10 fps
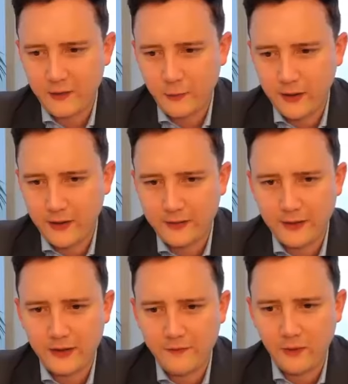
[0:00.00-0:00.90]
you. Uh,
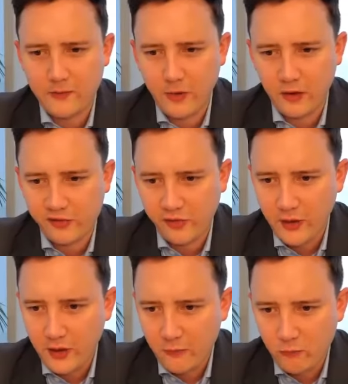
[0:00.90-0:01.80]
thank you very much.
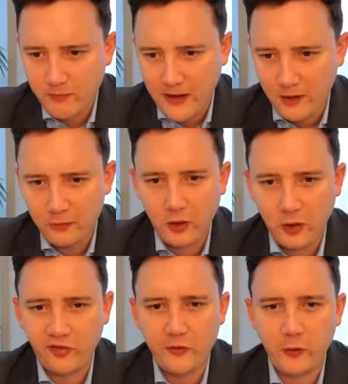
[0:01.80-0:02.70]
Ramel.
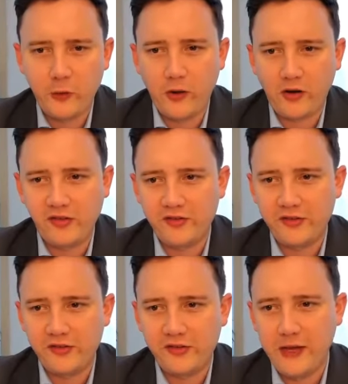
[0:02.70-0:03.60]
Lots of good questions
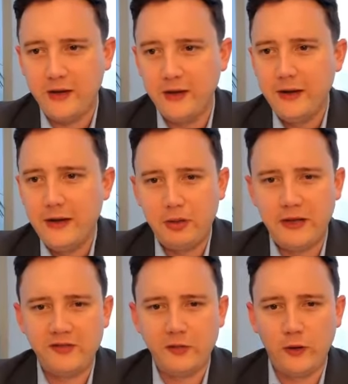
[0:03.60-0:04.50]
coming in.
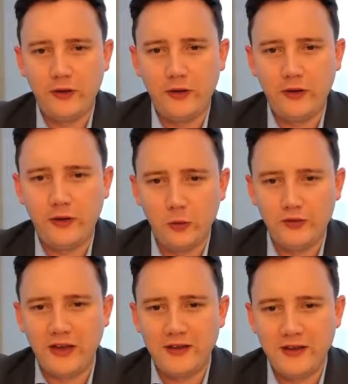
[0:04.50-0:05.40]
Please, all in all
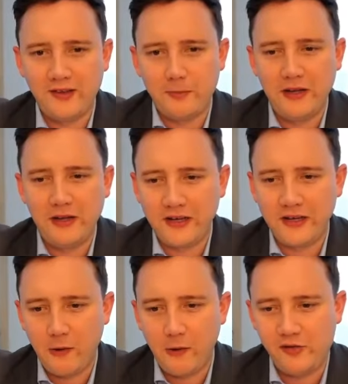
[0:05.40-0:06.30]
attendees, I please
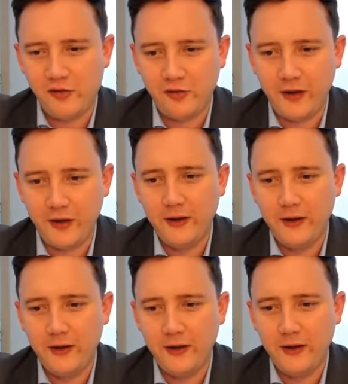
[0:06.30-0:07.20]
encourage you to
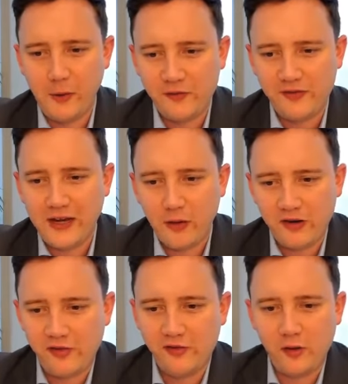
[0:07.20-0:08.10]
to post any
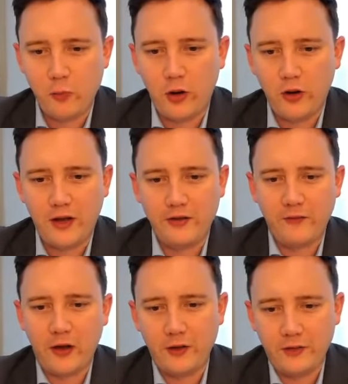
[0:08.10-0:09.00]
questions you want either
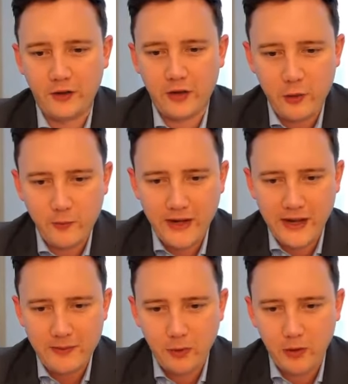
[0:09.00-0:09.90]
via the Q and
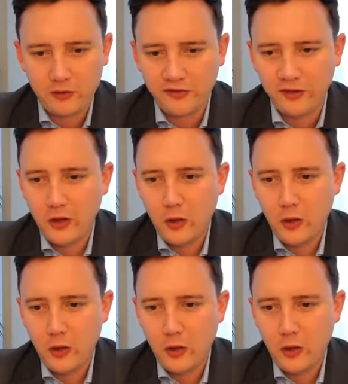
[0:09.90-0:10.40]
A box